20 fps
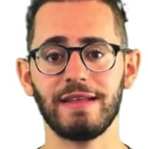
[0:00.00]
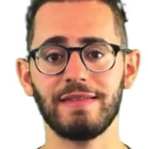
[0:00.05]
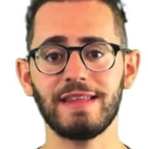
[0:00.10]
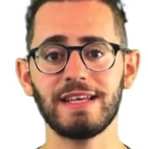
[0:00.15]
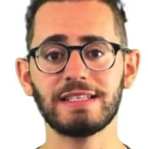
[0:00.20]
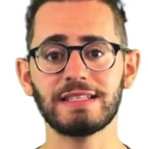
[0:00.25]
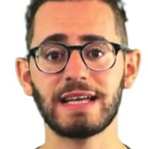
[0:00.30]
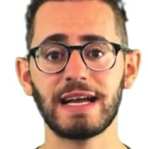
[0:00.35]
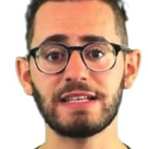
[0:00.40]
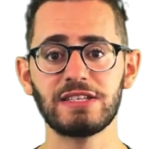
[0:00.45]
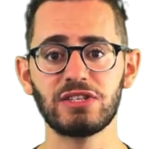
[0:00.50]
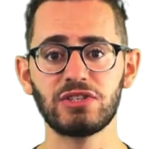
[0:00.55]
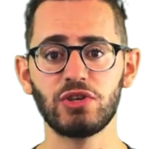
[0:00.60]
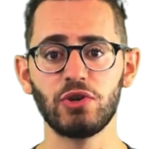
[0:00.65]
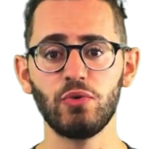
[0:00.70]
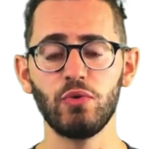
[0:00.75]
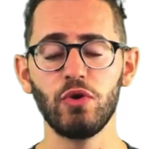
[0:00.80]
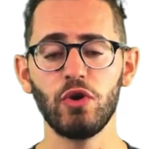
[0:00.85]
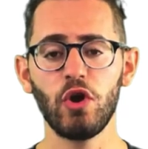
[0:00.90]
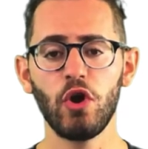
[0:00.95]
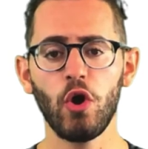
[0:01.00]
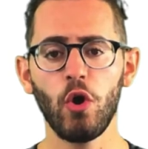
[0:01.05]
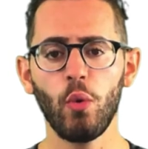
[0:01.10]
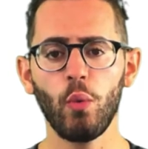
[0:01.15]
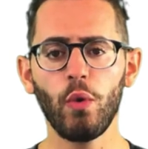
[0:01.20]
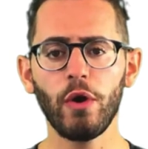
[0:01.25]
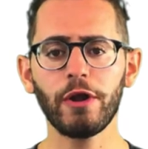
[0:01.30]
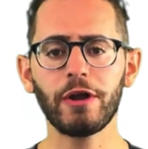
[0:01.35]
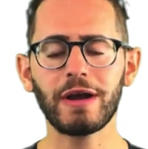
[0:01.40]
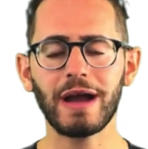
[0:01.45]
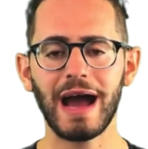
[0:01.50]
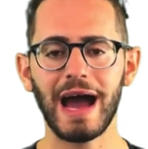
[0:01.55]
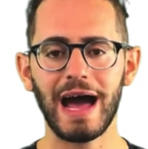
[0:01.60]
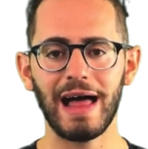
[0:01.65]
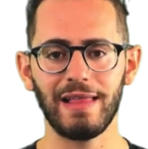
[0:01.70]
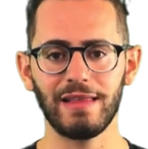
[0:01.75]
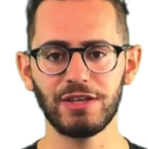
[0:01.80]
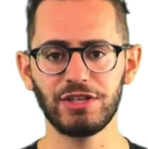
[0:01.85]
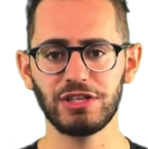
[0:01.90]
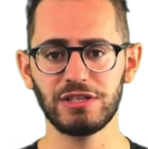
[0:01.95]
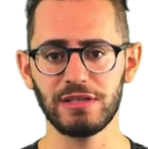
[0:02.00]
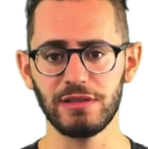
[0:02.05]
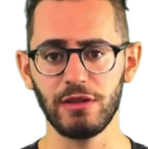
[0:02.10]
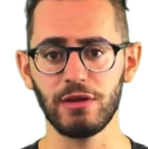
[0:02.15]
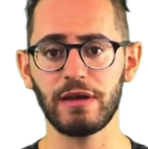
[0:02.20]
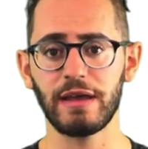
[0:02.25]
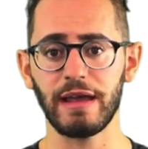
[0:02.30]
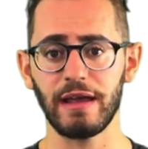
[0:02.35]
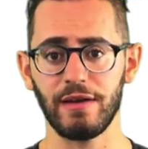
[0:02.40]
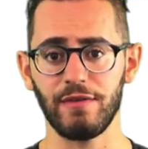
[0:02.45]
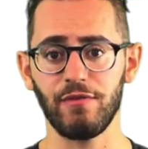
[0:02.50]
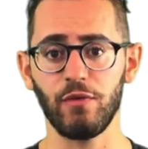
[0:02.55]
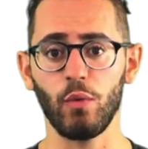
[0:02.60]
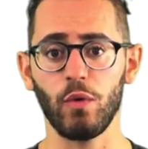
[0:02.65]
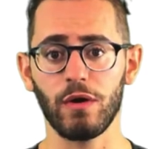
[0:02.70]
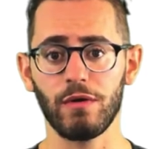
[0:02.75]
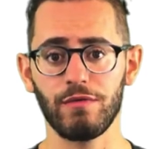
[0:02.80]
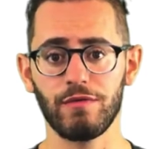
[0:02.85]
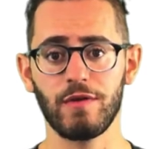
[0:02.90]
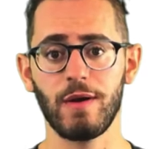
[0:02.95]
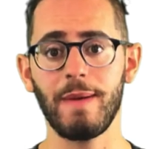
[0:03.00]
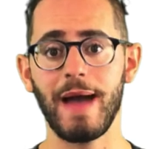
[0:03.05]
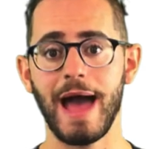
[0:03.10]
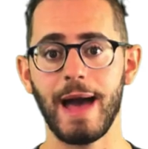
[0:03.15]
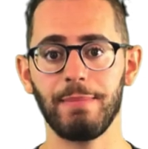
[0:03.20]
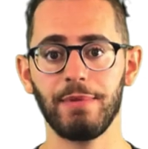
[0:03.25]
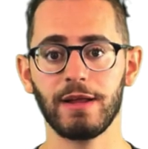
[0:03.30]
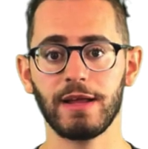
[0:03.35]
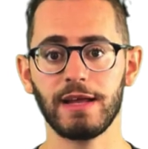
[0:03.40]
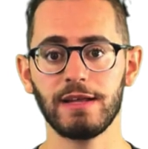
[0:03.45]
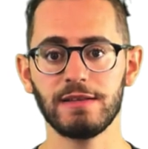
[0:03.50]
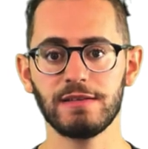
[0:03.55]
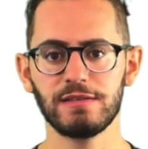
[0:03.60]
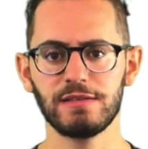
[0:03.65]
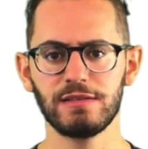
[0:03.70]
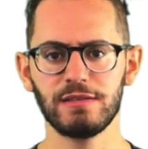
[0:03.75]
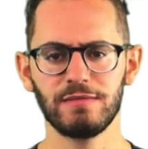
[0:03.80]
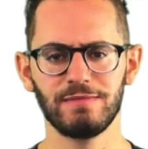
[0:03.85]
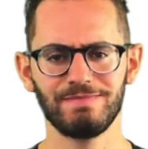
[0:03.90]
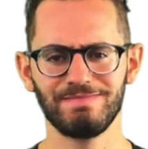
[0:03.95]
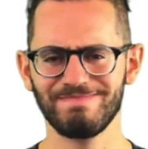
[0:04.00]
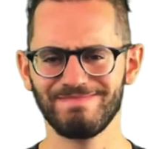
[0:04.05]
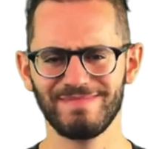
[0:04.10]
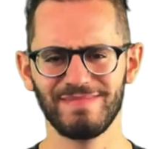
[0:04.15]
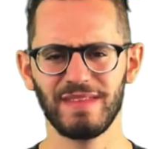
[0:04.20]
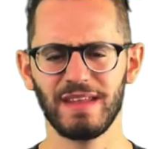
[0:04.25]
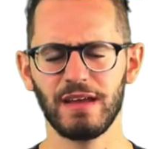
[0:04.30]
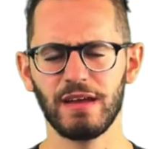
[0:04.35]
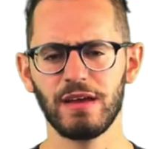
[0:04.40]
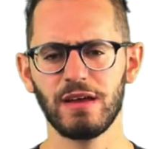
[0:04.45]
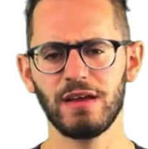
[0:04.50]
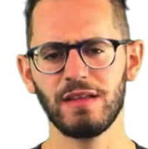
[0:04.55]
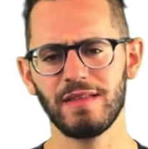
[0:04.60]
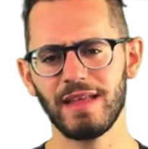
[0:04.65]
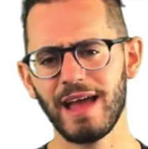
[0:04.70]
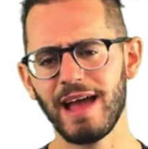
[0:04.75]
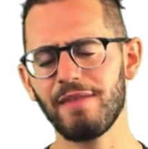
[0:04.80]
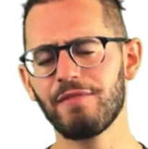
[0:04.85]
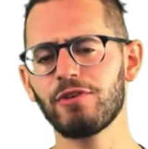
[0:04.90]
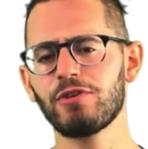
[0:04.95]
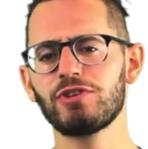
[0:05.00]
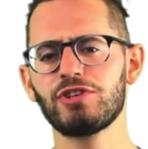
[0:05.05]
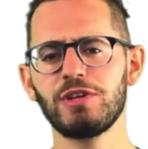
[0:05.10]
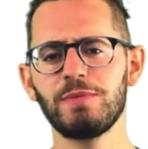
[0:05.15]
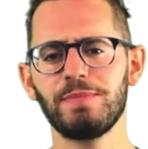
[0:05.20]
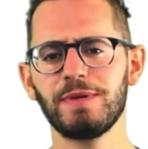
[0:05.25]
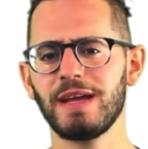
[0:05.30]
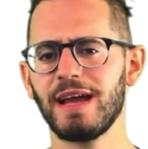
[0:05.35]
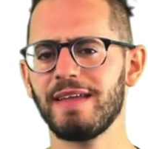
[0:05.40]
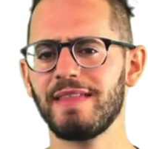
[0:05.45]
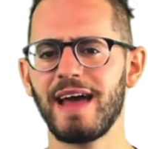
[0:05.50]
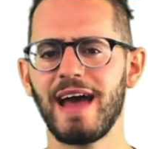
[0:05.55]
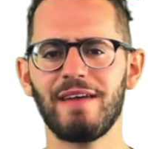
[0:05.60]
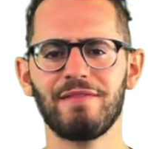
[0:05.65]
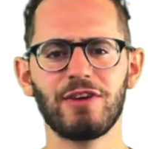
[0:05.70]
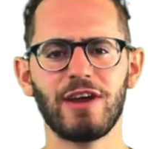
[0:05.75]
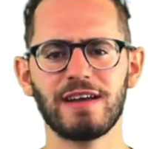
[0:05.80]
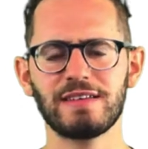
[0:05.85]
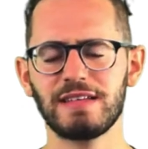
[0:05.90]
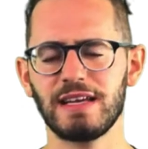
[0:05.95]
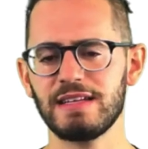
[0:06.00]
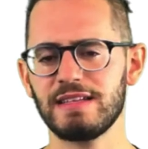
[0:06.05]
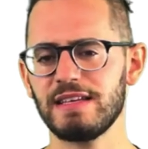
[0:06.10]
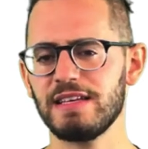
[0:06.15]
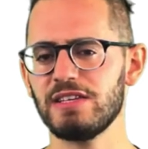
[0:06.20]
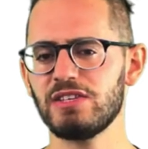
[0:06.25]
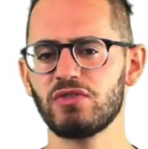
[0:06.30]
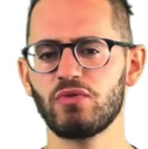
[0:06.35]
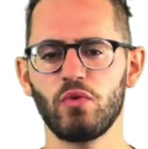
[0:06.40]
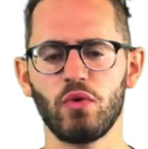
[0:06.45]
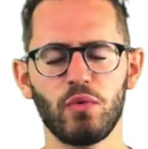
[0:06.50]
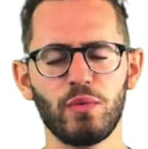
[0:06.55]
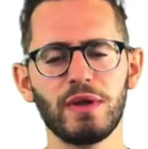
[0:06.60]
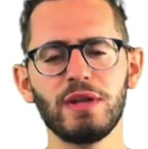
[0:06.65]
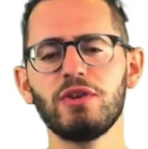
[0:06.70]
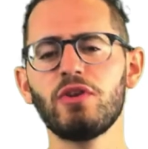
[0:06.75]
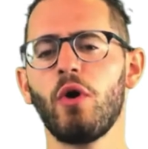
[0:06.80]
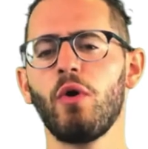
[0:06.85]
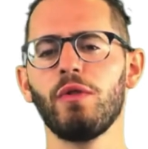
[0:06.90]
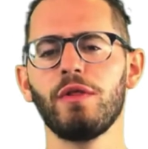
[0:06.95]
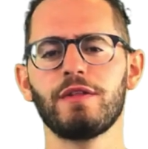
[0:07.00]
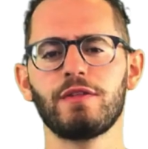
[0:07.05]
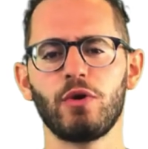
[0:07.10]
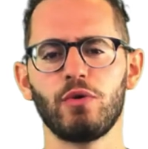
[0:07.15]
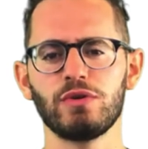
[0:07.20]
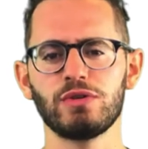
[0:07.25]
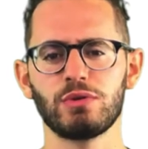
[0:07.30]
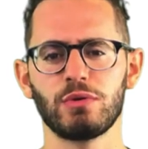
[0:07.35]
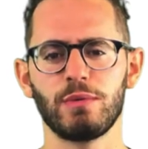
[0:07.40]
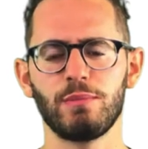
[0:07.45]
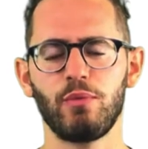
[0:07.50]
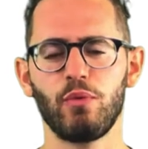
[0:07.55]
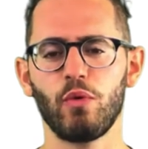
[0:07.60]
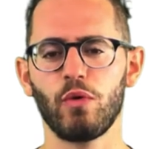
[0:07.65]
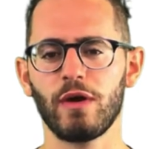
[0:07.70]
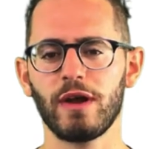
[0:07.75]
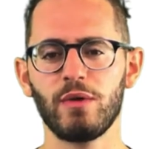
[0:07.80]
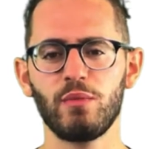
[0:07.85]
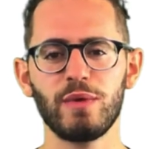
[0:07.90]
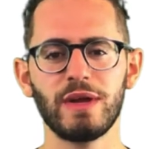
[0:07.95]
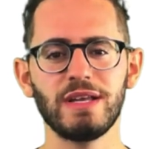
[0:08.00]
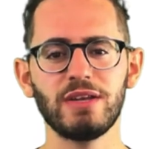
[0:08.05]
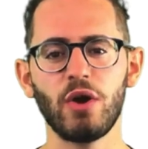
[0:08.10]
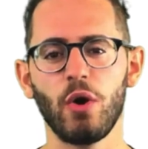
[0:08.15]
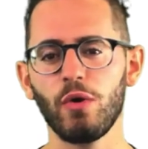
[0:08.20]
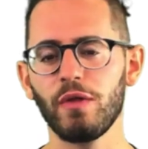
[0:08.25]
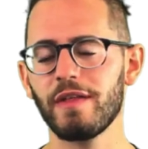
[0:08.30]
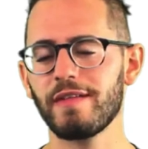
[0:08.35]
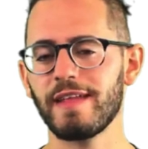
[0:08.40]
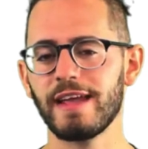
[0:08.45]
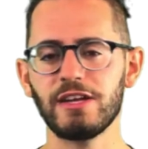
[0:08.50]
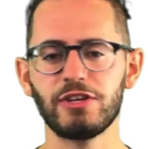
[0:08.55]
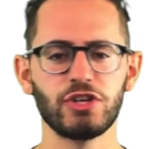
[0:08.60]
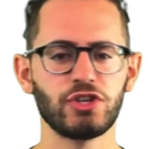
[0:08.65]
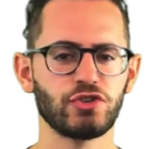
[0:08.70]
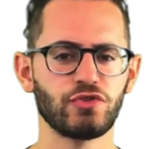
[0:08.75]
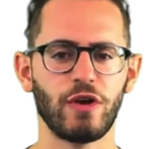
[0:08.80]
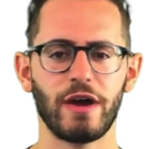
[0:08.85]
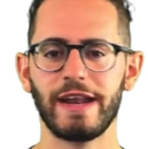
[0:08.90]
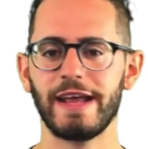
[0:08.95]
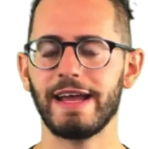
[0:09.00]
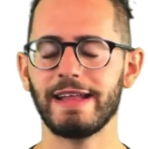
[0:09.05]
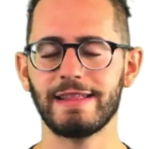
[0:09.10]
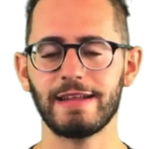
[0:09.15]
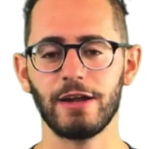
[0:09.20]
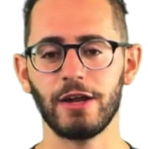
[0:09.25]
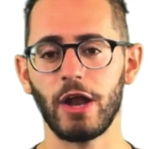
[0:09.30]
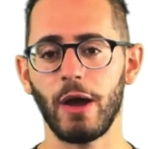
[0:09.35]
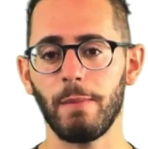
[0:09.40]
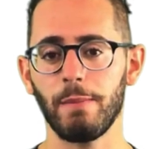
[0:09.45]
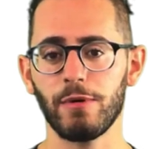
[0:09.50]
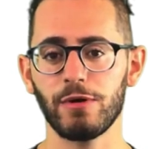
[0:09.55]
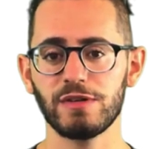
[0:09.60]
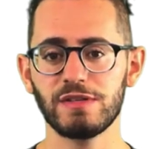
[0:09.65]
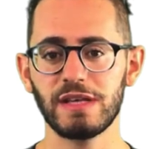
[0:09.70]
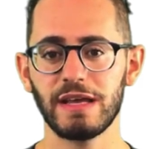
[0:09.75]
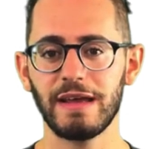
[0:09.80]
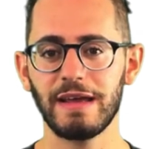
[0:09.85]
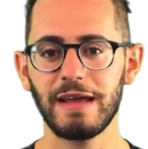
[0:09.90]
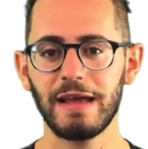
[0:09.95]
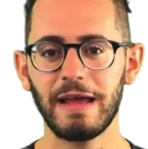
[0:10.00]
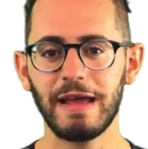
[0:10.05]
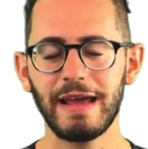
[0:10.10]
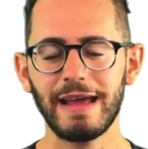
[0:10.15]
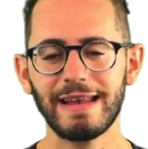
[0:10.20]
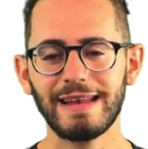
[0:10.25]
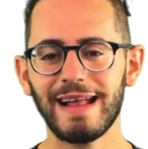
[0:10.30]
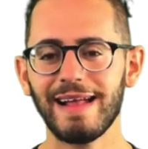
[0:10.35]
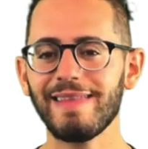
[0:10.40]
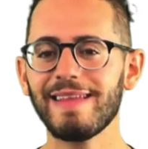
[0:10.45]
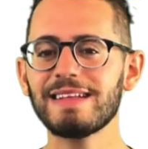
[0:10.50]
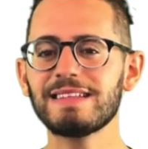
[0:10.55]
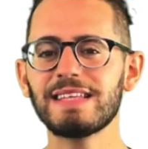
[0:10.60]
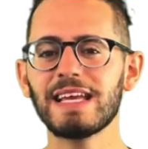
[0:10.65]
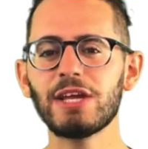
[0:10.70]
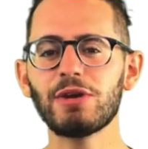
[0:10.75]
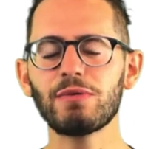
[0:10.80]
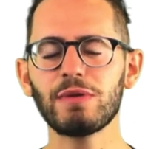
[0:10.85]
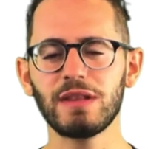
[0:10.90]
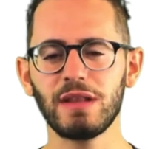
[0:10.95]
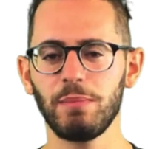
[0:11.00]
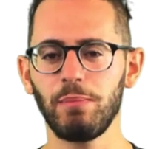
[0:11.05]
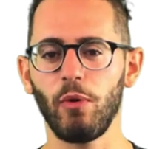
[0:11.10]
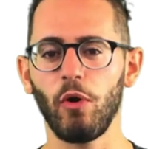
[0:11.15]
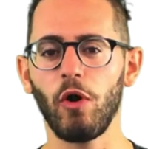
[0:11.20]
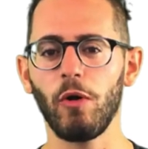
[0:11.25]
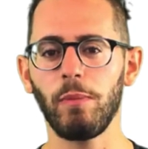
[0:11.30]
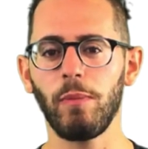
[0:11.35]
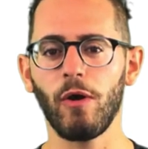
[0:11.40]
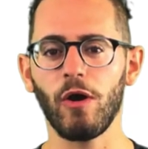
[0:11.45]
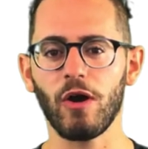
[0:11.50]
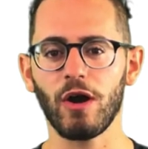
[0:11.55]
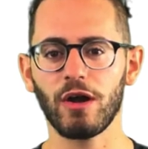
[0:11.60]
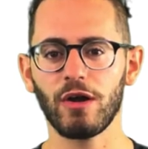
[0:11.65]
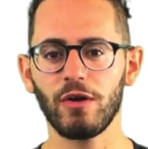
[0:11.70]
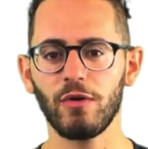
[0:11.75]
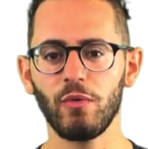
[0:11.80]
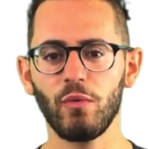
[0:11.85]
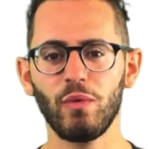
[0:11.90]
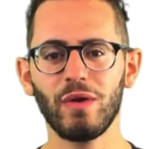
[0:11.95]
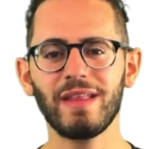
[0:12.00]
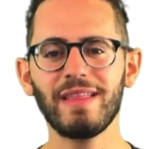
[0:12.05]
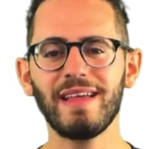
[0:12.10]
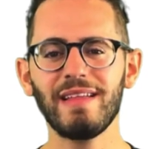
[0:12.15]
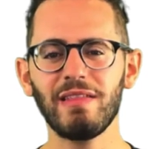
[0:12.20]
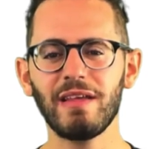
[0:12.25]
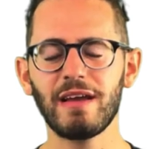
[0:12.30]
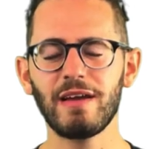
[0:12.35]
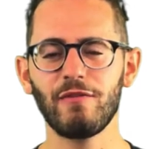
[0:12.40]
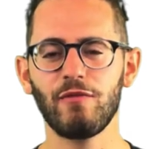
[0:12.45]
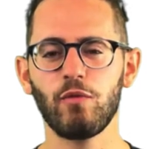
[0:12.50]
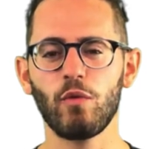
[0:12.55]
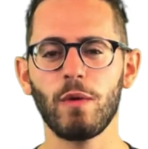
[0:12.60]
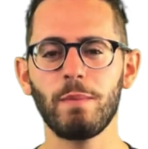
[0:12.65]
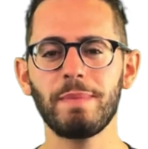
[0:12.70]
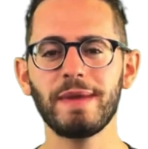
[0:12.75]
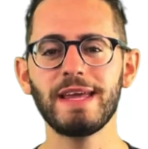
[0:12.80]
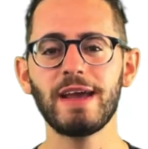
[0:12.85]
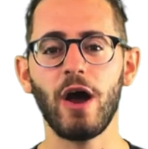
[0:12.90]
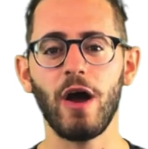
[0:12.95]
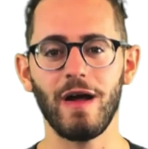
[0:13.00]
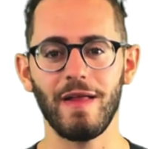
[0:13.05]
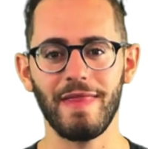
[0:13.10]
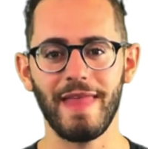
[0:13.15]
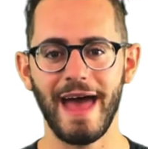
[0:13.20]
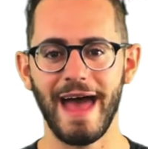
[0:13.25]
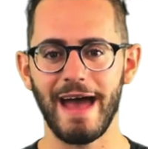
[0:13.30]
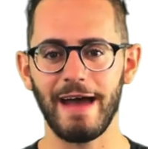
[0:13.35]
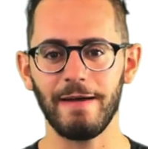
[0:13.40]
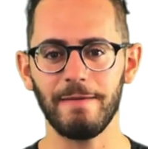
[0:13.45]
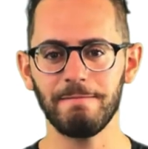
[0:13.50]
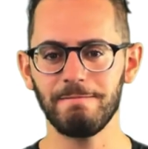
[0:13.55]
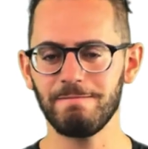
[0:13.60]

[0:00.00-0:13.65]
And this gets to, what are colleges looking for from applicants? They have your GPA, they have your SAT score. We know that those are important. We know that they just try to hit their numbers. Now, let's say you're in the ballpark. What are they looking for beyond that?